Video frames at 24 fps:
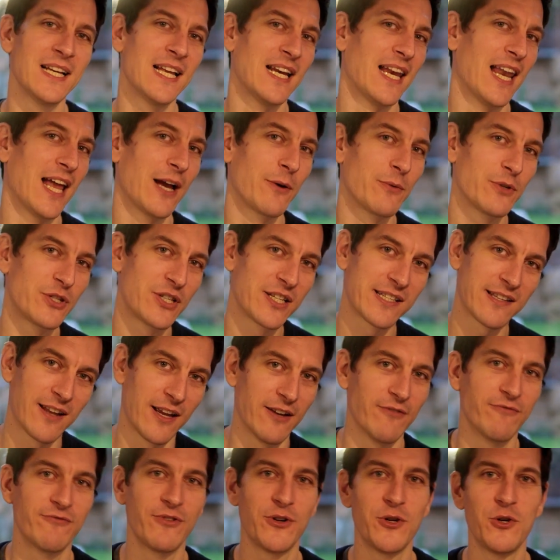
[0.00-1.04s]
languages
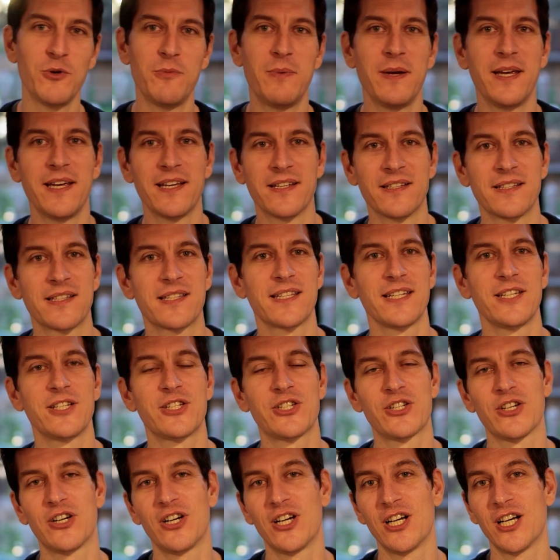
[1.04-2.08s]
like Ruby and C
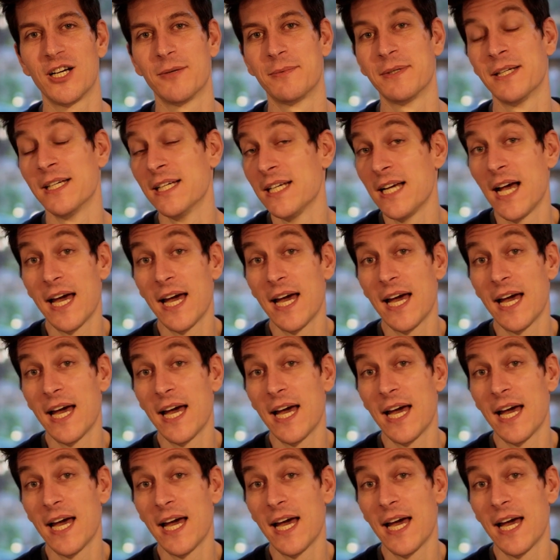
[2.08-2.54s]
Sharp,